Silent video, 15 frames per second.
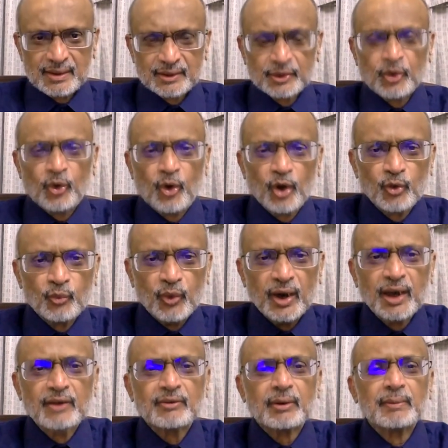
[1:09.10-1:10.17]
The whole
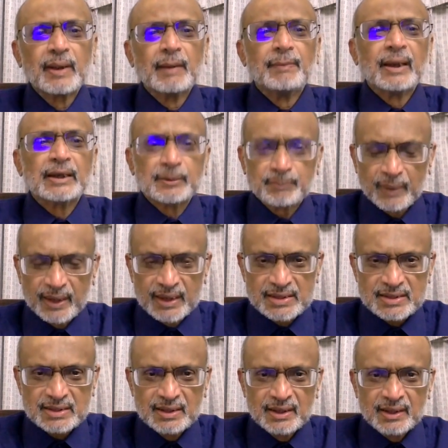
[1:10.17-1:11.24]
world will be a better
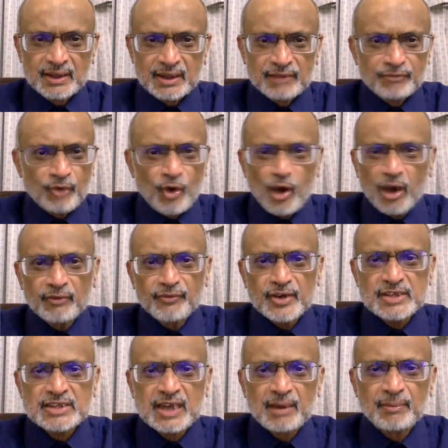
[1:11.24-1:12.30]
place. If all of
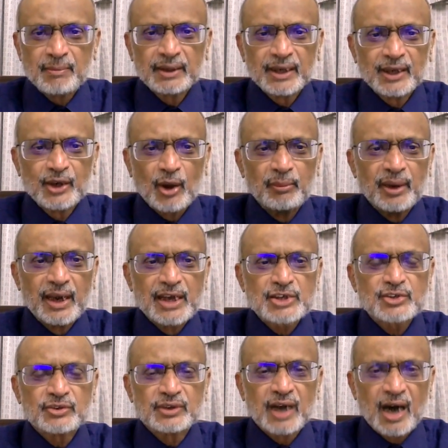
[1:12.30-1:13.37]
us come under the
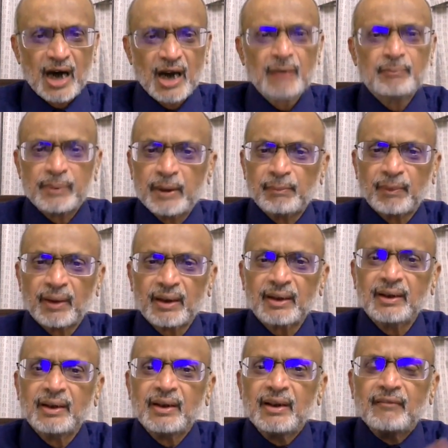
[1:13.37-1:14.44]
domination of the Han people,
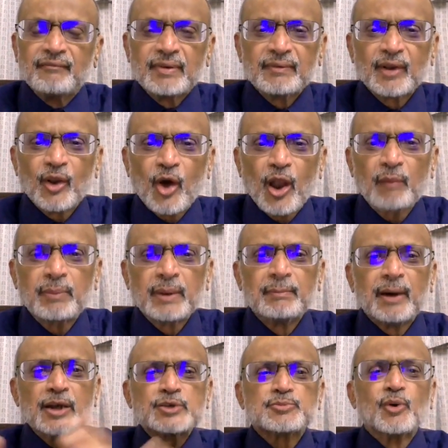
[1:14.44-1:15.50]
we will all be
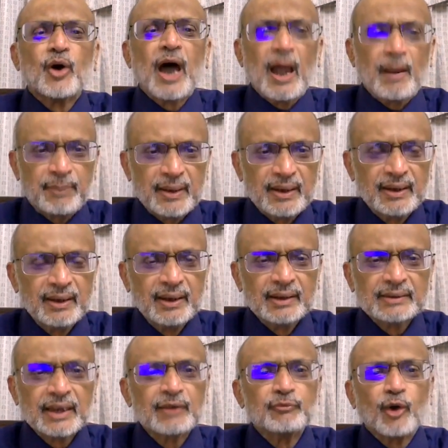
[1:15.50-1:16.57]
much more happy
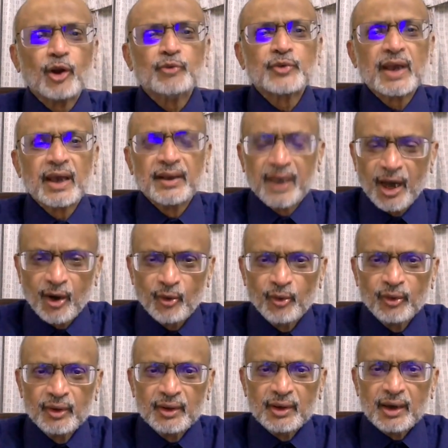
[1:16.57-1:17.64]
than what we are
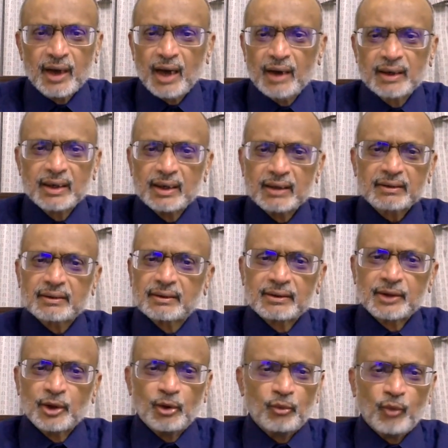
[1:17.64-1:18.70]
now under,
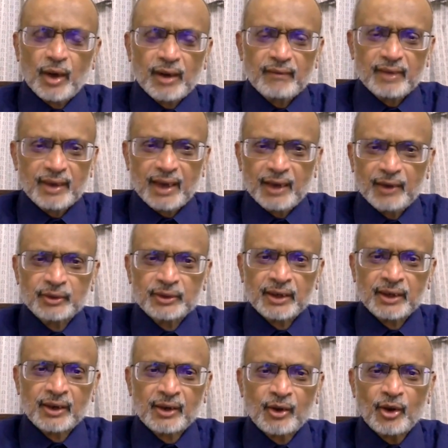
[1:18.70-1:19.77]
you know, whatever, I don't
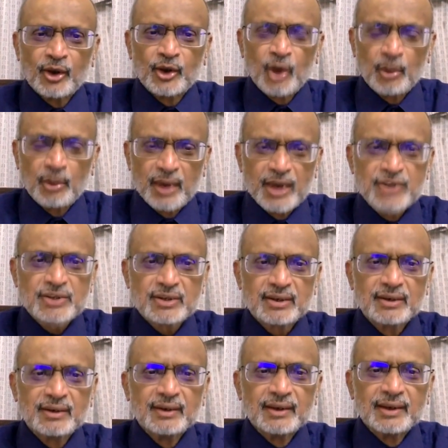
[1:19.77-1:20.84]
think call it domination
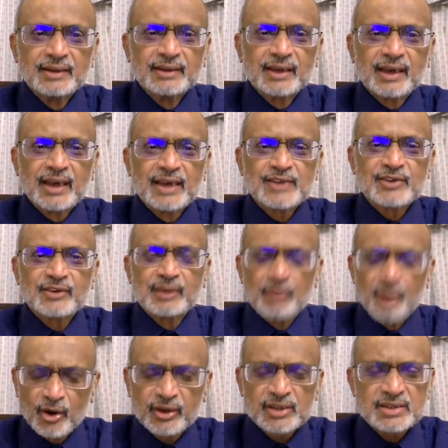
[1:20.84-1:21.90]
in the case of
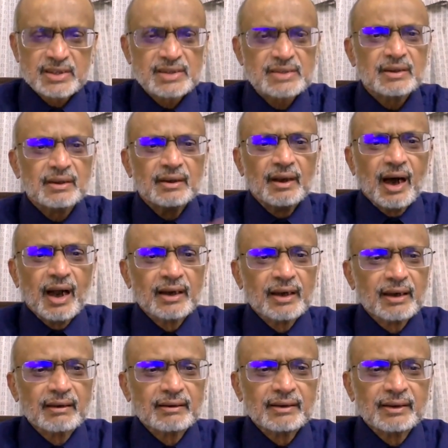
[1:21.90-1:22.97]
democracies,
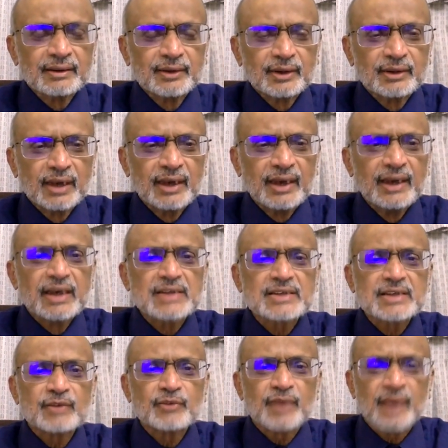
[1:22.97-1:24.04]
under the leaders
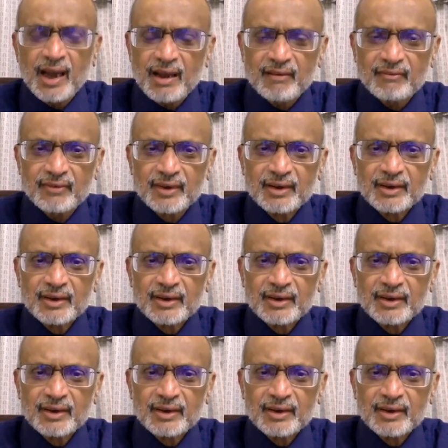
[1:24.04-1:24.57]
that we have,